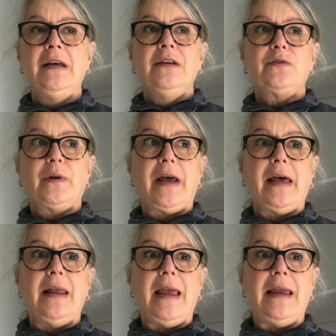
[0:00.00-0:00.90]
So it
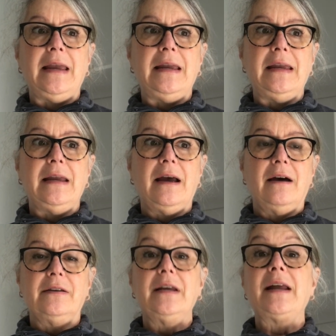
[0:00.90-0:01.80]
had
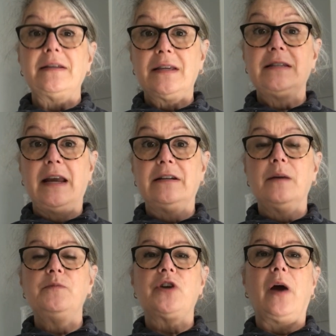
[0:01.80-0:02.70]
it has a
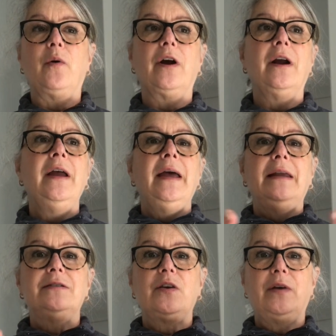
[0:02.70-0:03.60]
stand-up shower, and
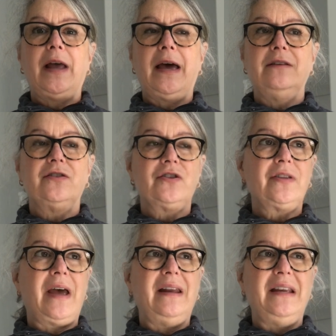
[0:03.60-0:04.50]
so it had just
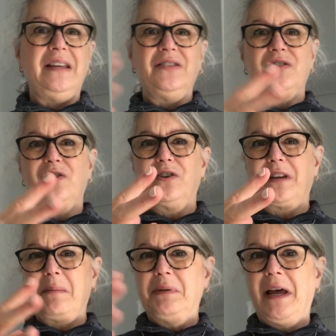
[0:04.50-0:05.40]
that insert,
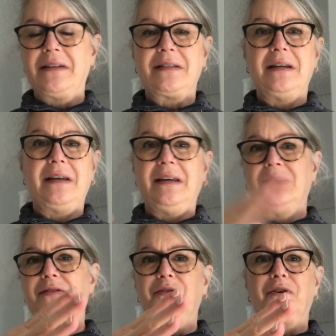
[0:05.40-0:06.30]
that plastic
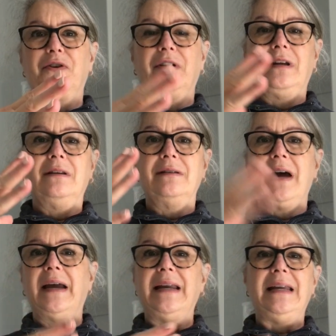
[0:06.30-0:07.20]
insert, and
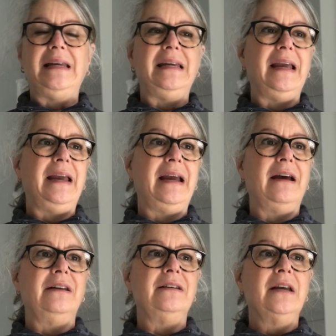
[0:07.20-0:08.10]
tiny,
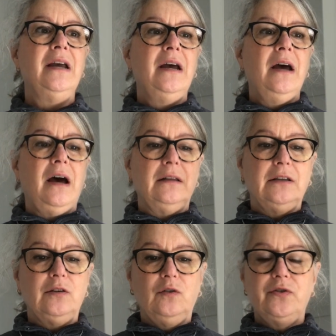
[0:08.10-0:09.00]
and a
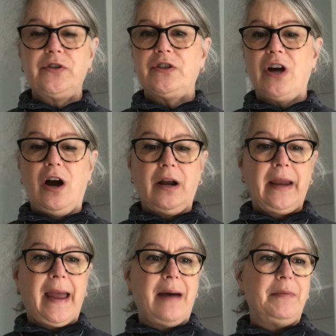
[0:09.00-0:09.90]
little stock
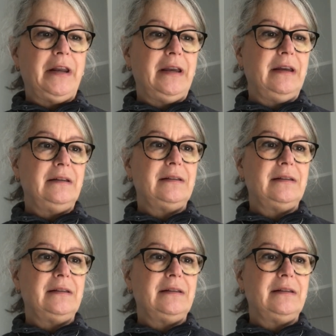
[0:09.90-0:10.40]
cabinet.